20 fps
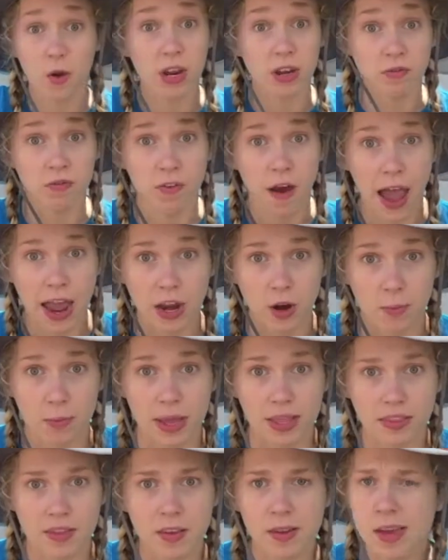
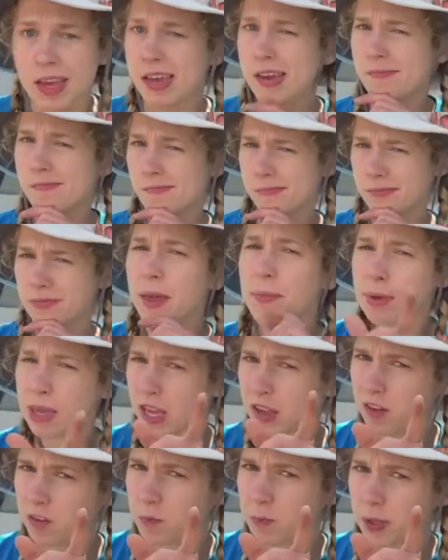environment. Let me
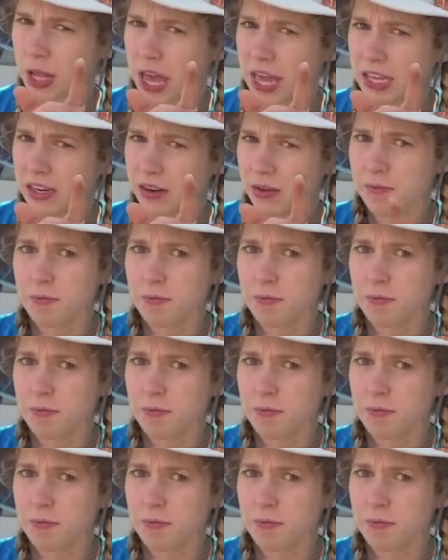explain.